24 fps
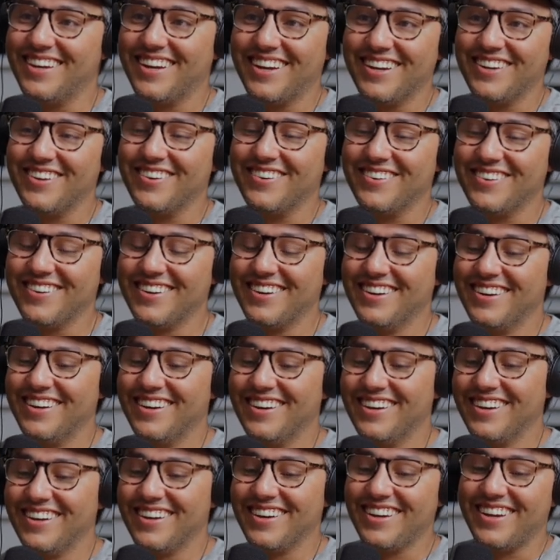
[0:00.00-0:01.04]
yeah, I do.
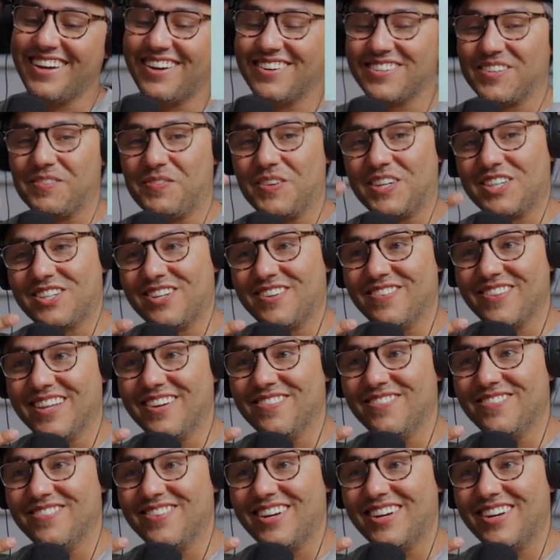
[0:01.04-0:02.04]
Uh, There's a picture of them